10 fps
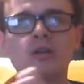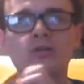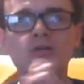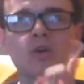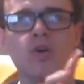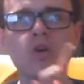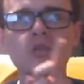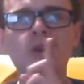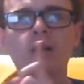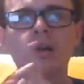Lord
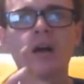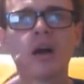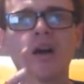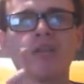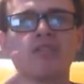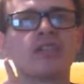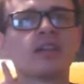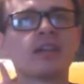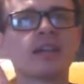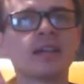of
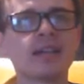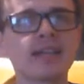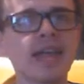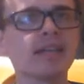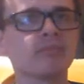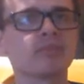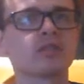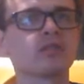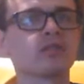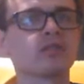
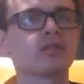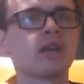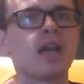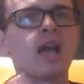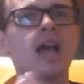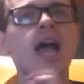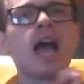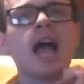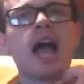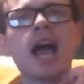games.
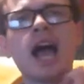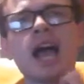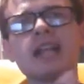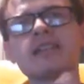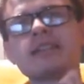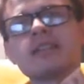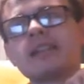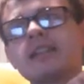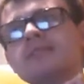And uh,